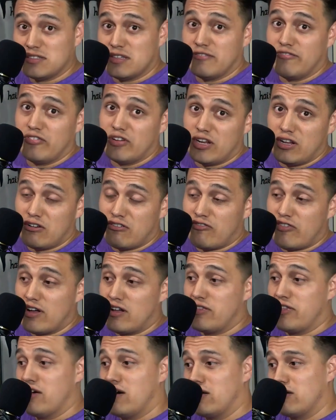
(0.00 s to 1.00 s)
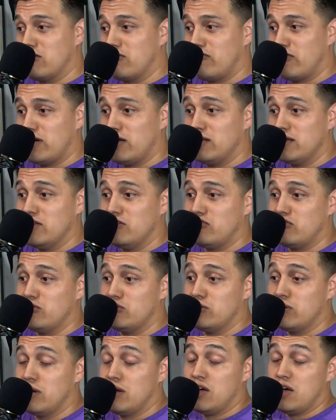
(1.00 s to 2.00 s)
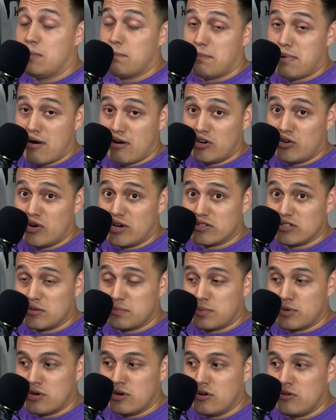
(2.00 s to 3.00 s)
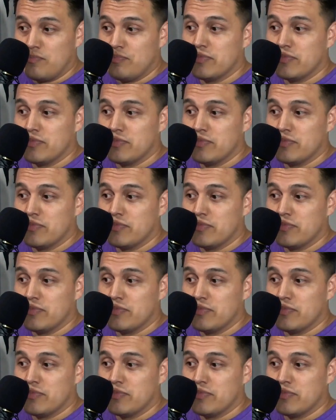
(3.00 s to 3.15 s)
the video file, the audio file, into Powerdirector Pro,